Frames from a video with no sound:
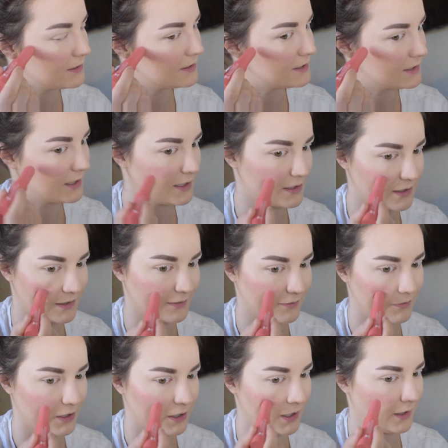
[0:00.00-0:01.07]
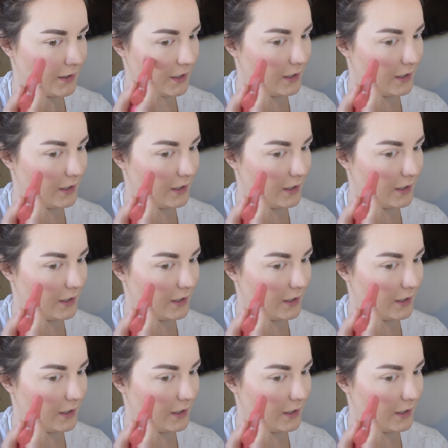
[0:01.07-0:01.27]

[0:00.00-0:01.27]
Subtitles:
the skin and very